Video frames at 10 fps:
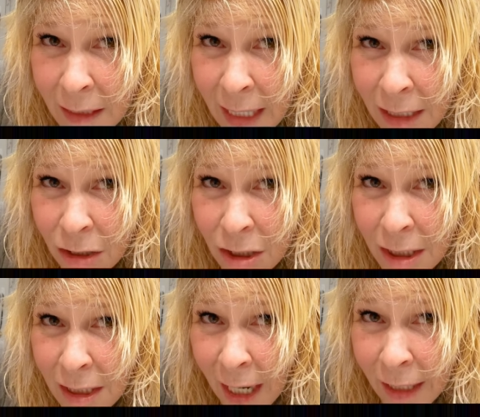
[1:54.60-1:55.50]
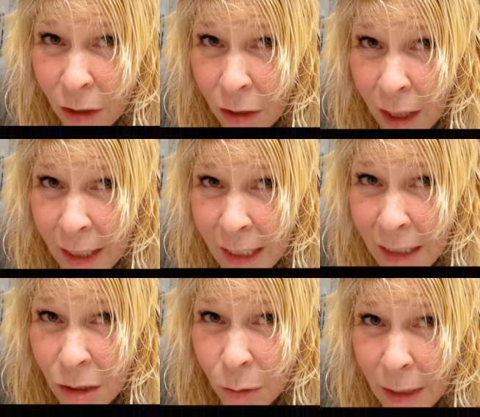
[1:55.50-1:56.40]
And you just kinda are cutting
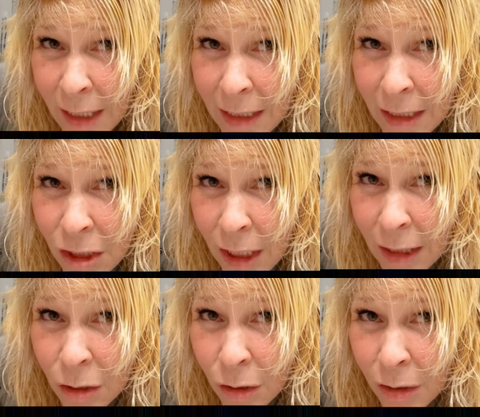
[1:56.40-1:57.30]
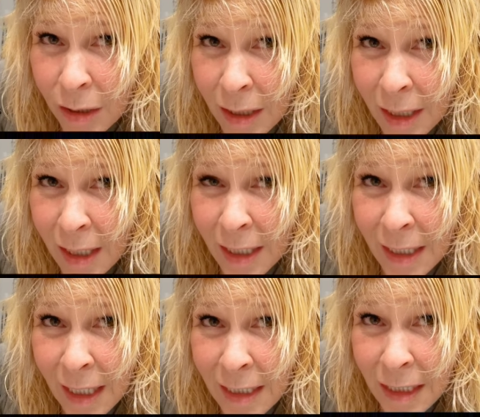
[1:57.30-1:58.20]
into it, nice and gentle,
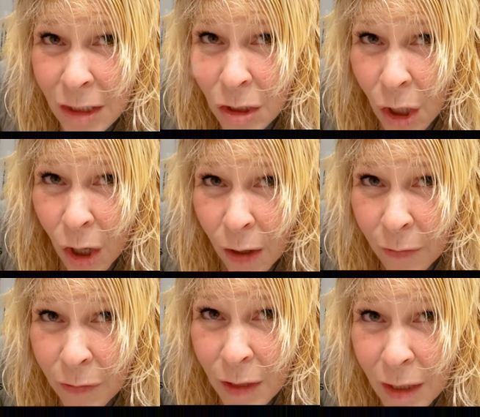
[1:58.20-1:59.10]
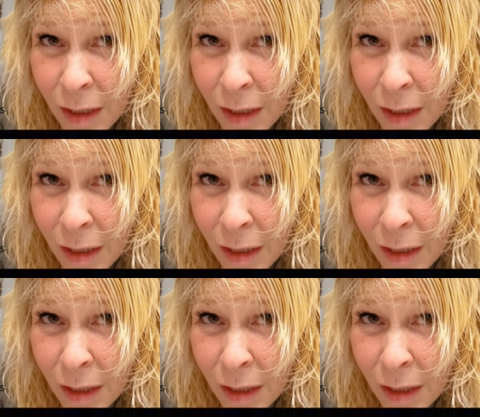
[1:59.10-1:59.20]
nice and soft.